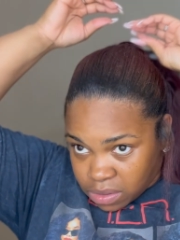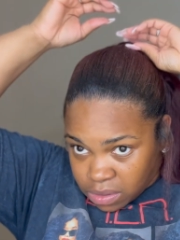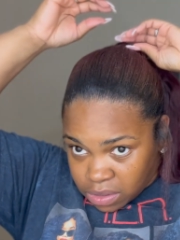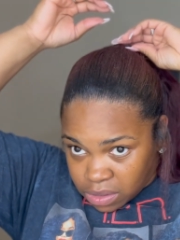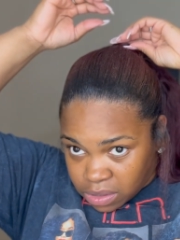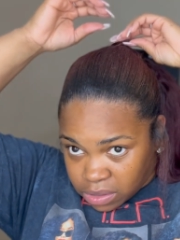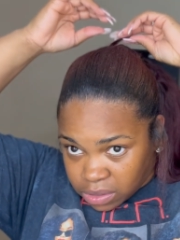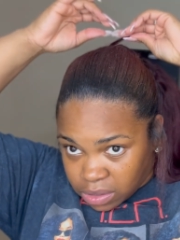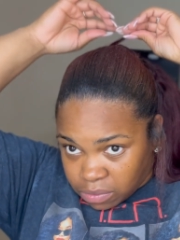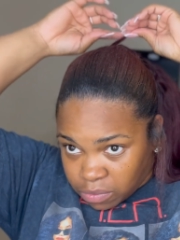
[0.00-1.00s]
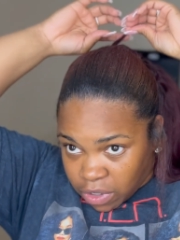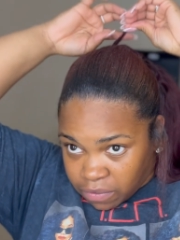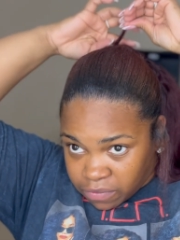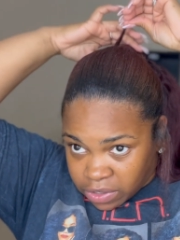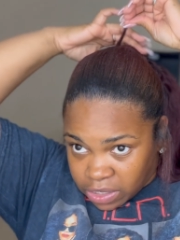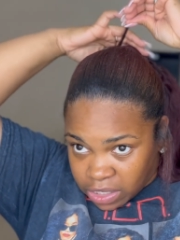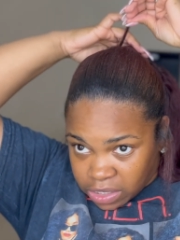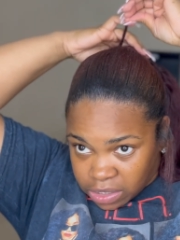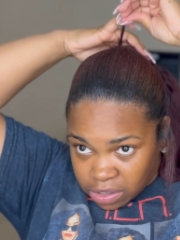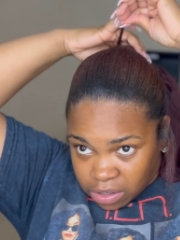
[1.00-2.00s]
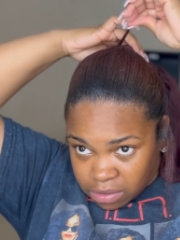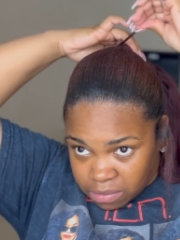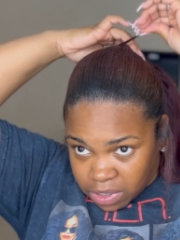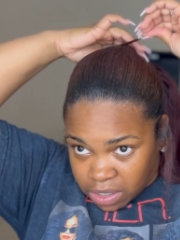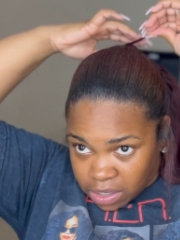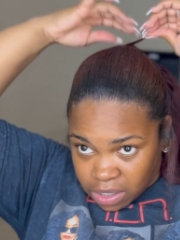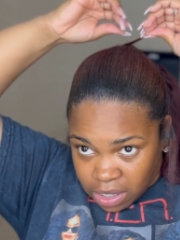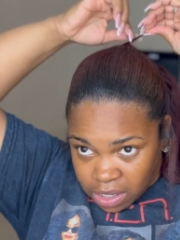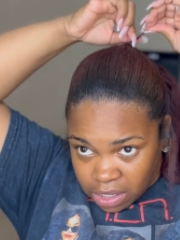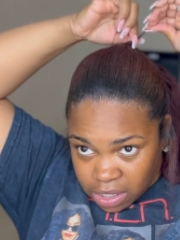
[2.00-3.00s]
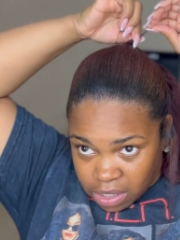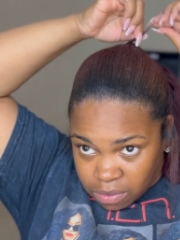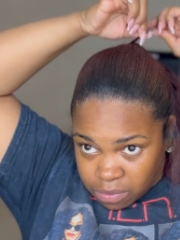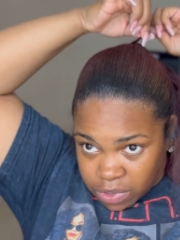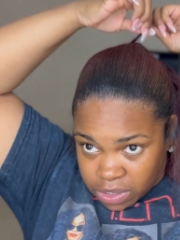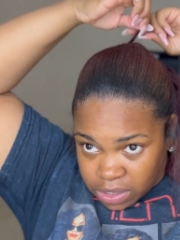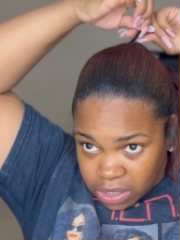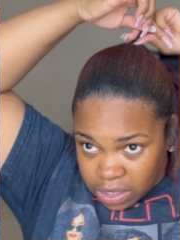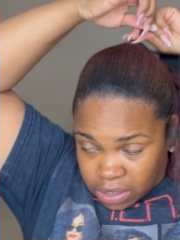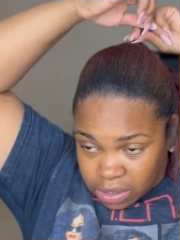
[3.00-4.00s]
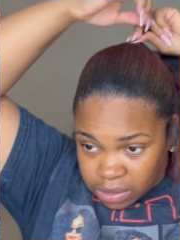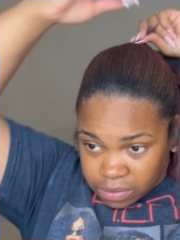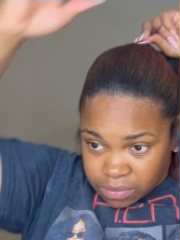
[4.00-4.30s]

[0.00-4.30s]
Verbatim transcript: Look at this, I'm raveling at the top. Like, I can't win tonight.